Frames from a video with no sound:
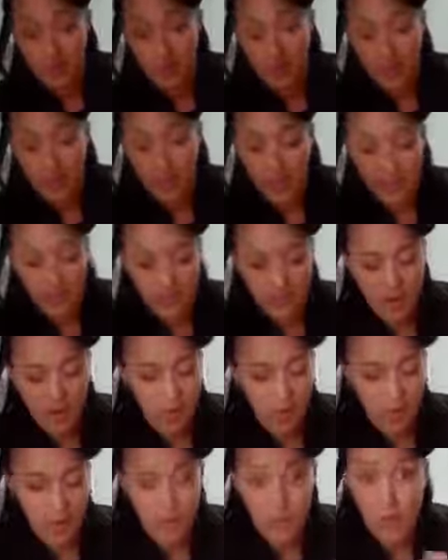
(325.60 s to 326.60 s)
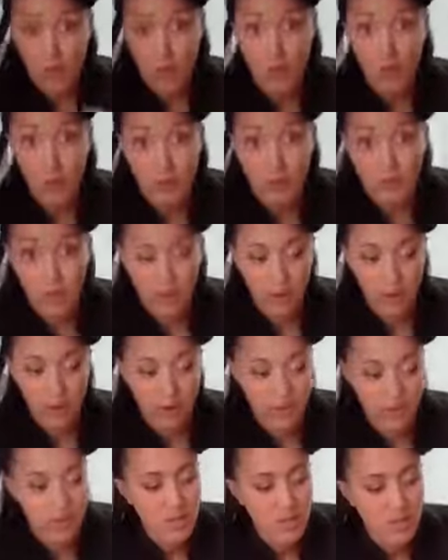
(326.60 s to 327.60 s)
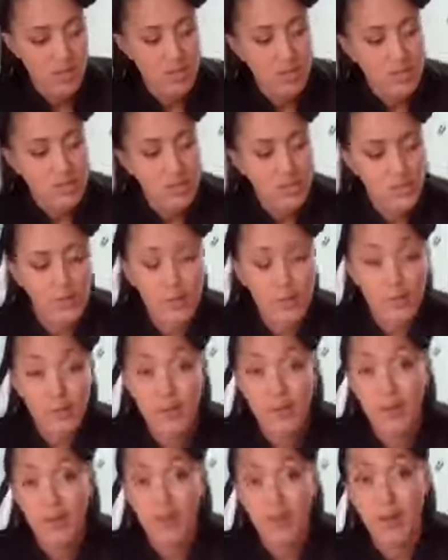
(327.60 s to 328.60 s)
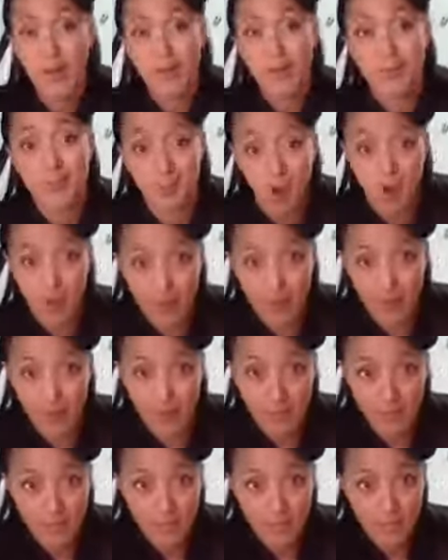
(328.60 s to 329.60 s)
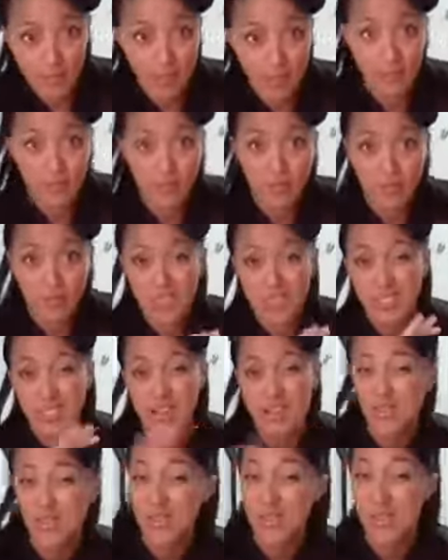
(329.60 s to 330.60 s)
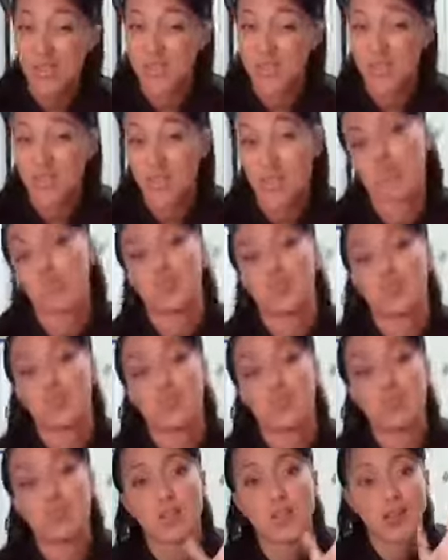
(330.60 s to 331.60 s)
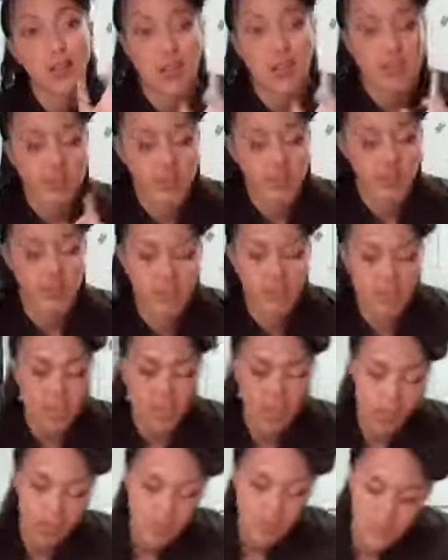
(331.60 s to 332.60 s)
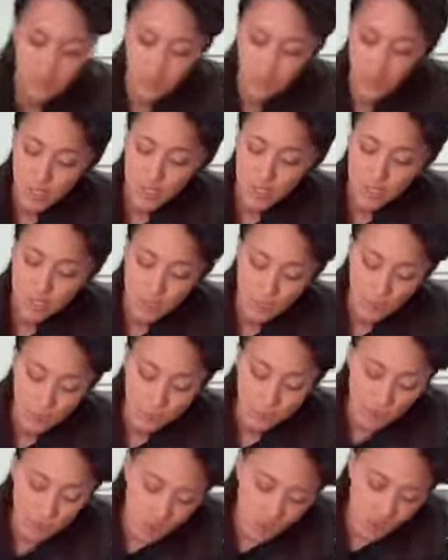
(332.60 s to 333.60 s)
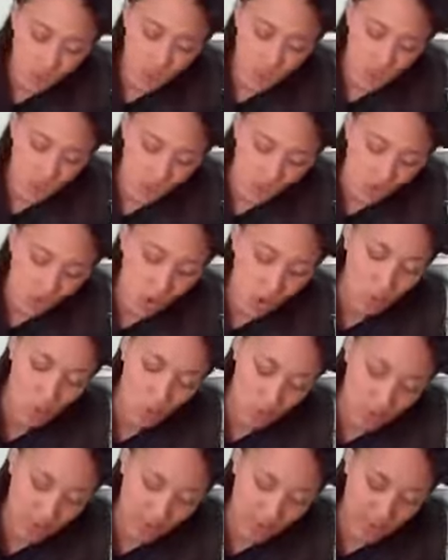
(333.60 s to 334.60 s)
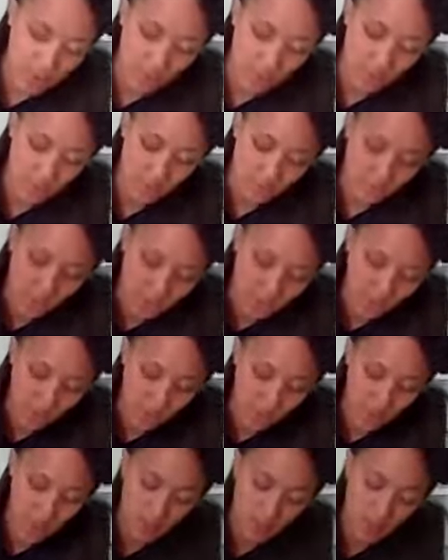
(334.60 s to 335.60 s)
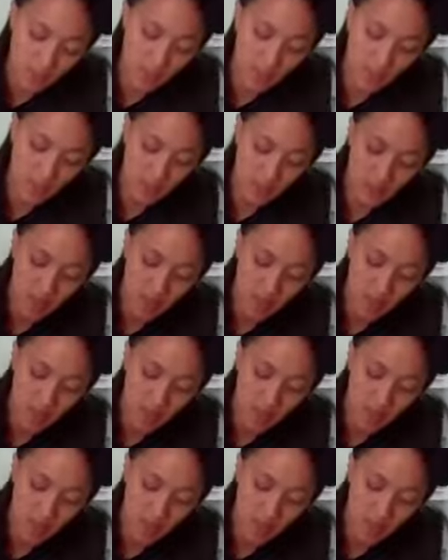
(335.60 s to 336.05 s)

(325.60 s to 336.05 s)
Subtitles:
1.5 cups of just regular water. So I'm going to put all of my broth ingredients in there. So that's everything I just mentioned except the eggs. So sugar, salt, bay leaf, cinnamon,